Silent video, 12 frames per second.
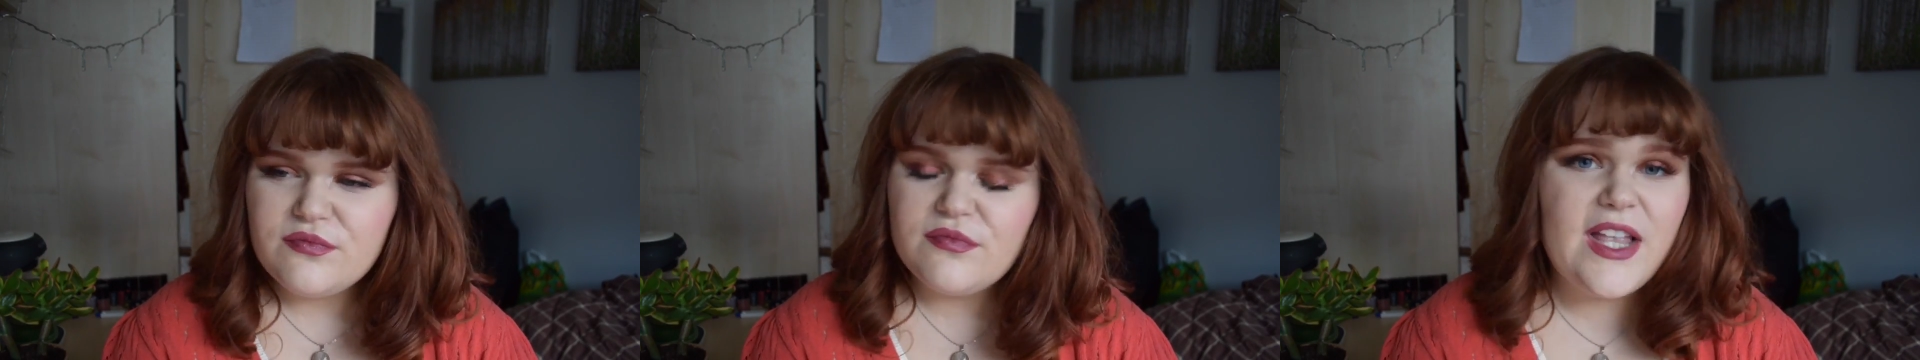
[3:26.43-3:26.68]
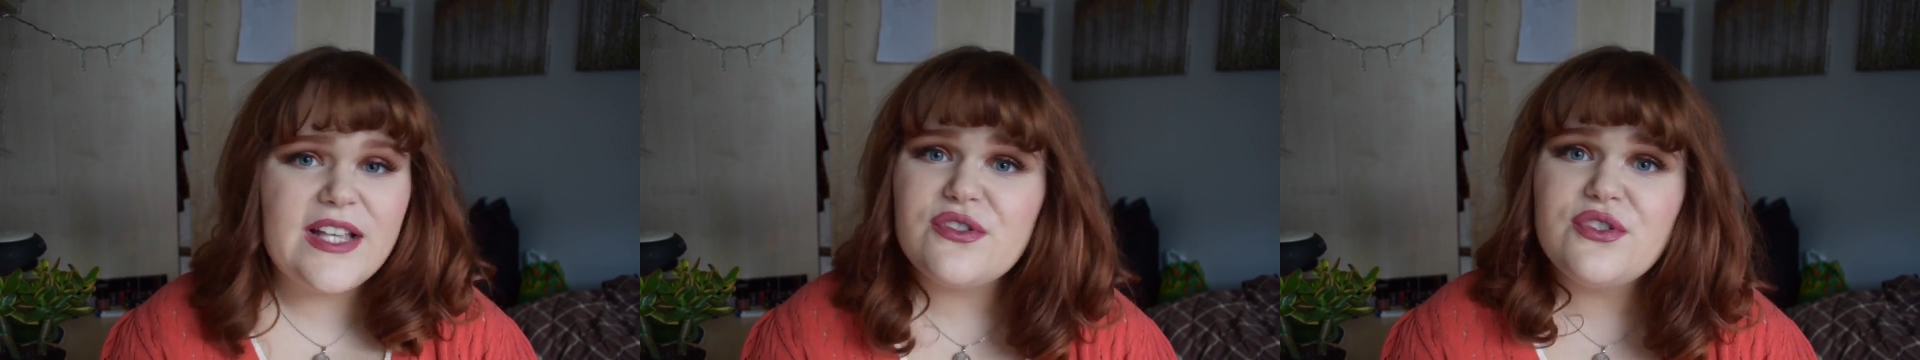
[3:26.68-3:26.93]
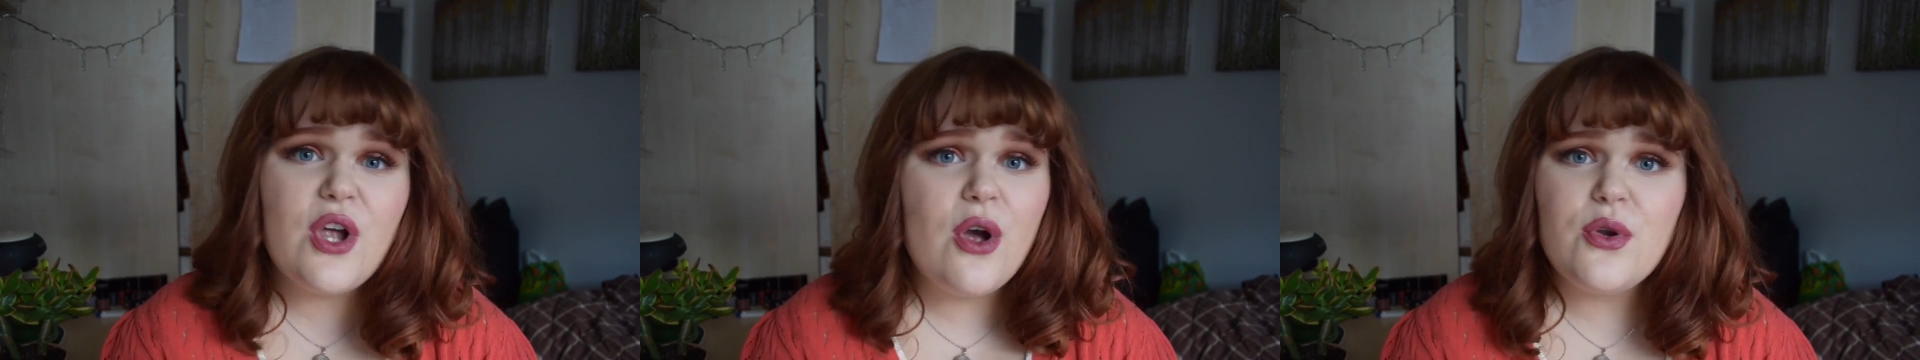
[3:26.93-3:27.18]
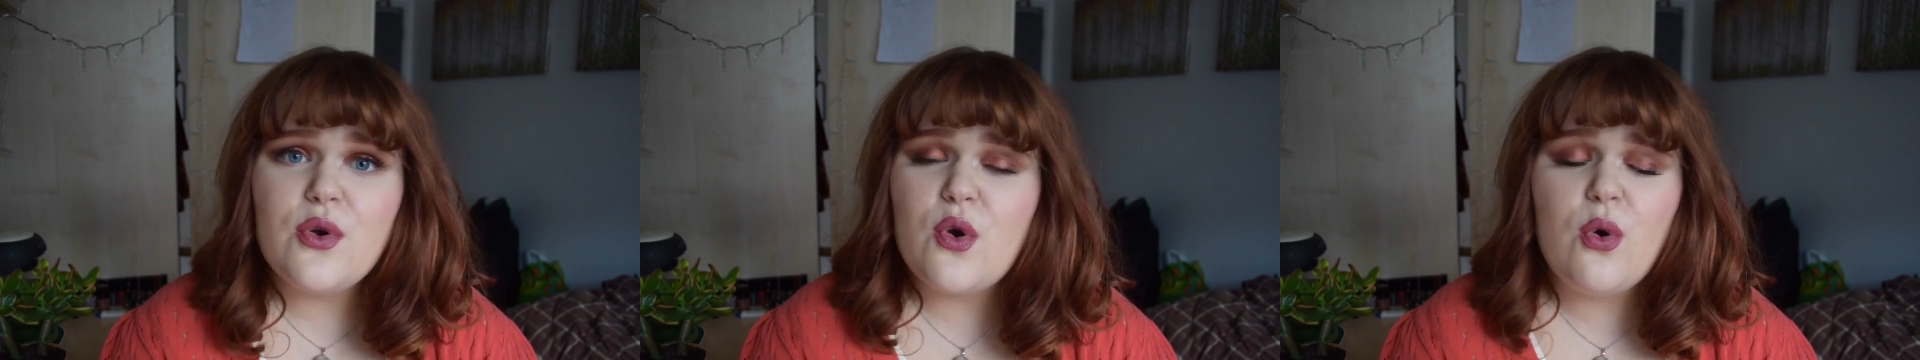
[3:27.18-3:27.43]
there's
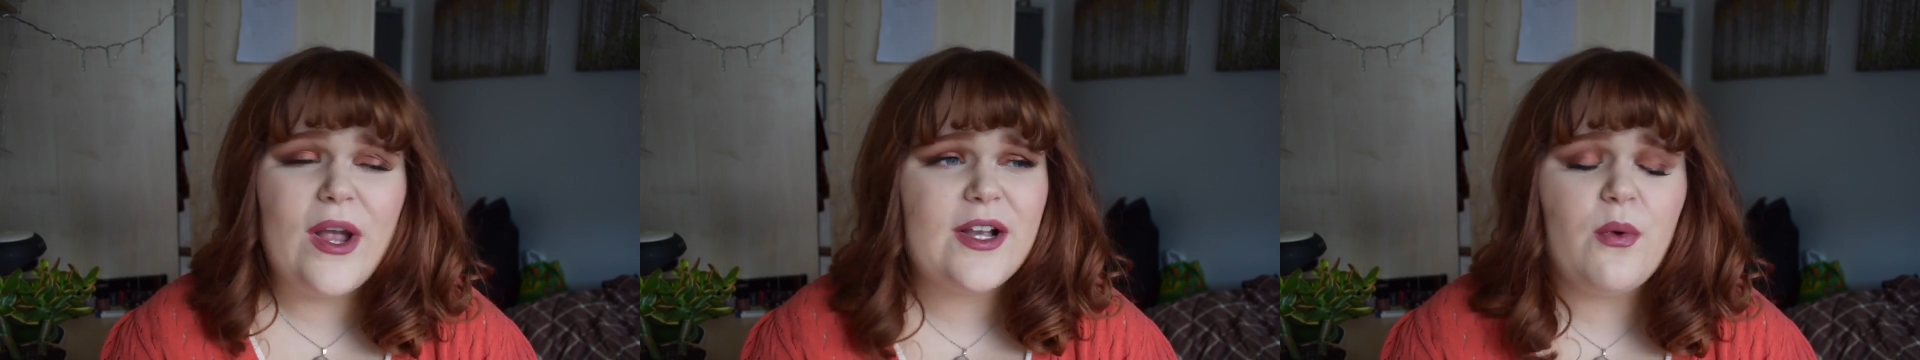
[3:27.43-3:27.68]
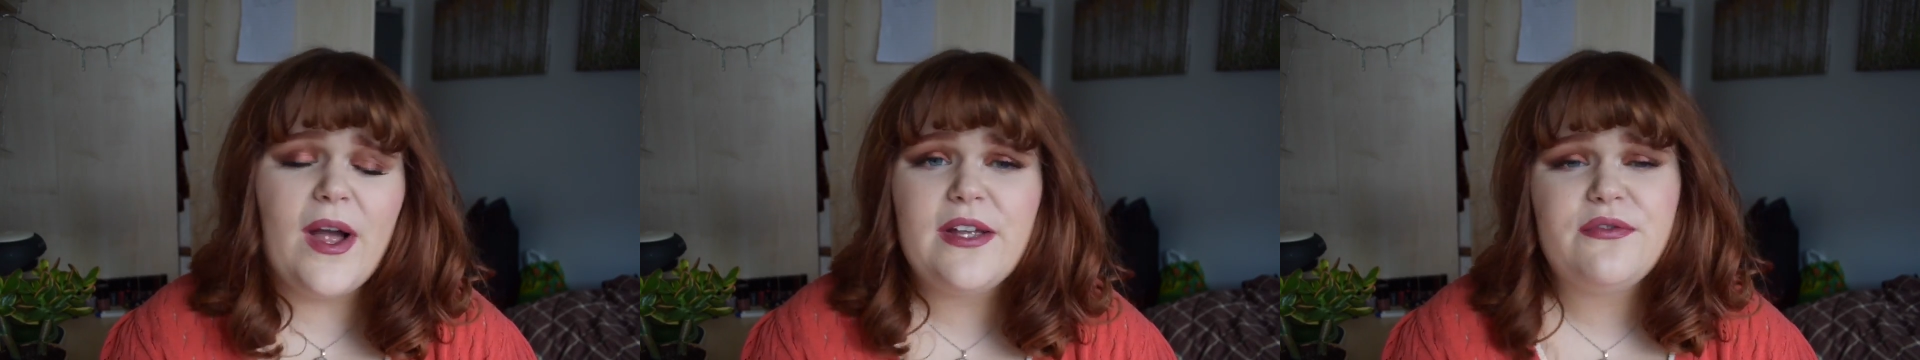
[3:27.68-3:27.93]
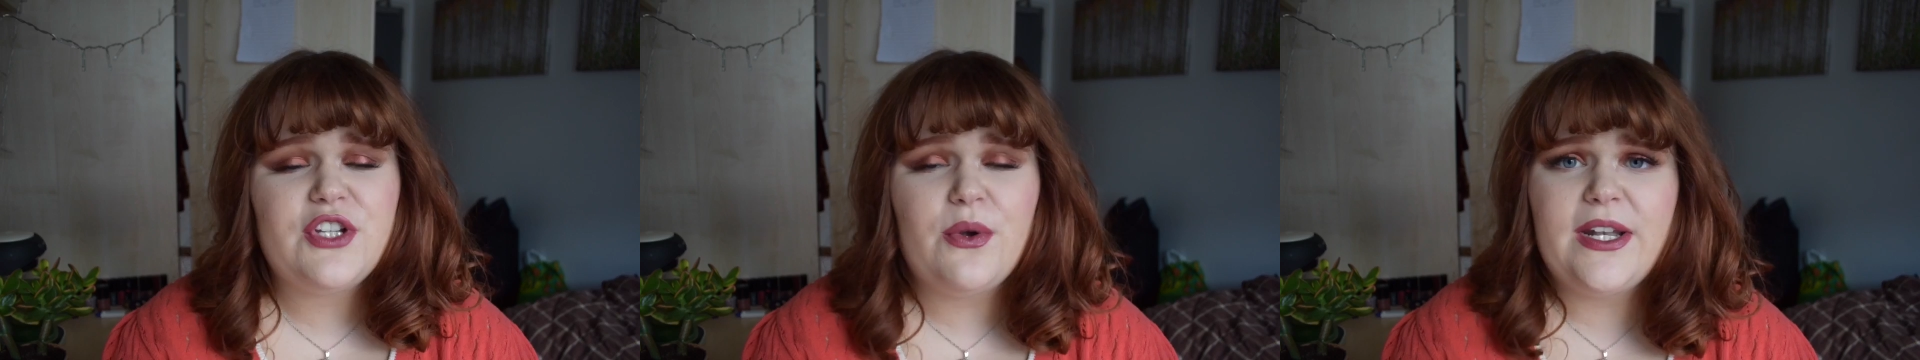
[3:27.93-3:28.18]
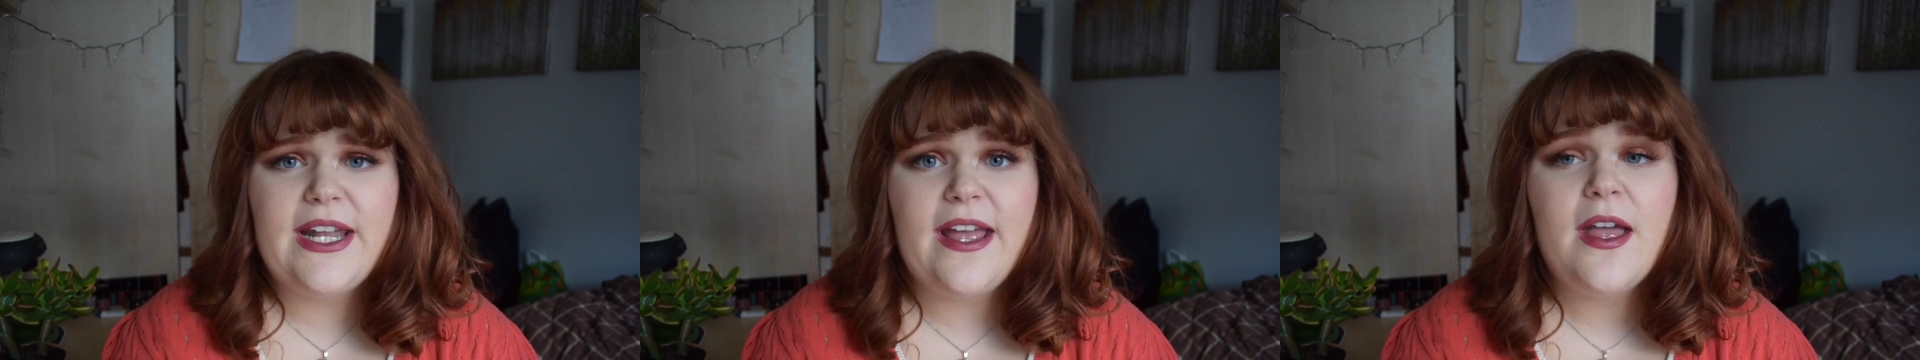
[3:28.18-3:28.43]
no quick way of
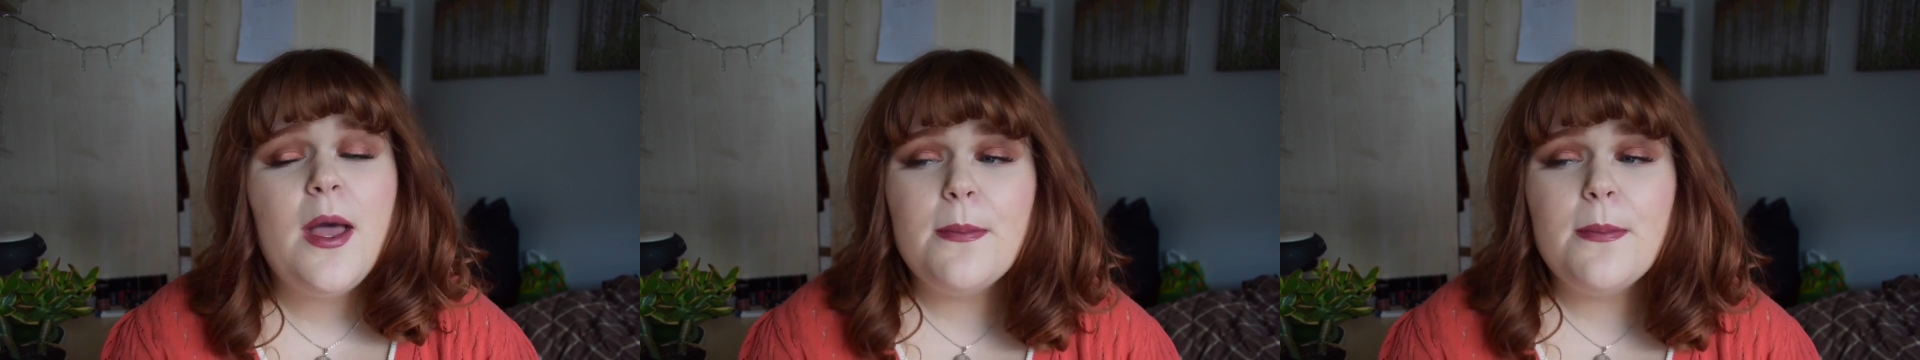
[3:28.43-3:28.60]
doing it.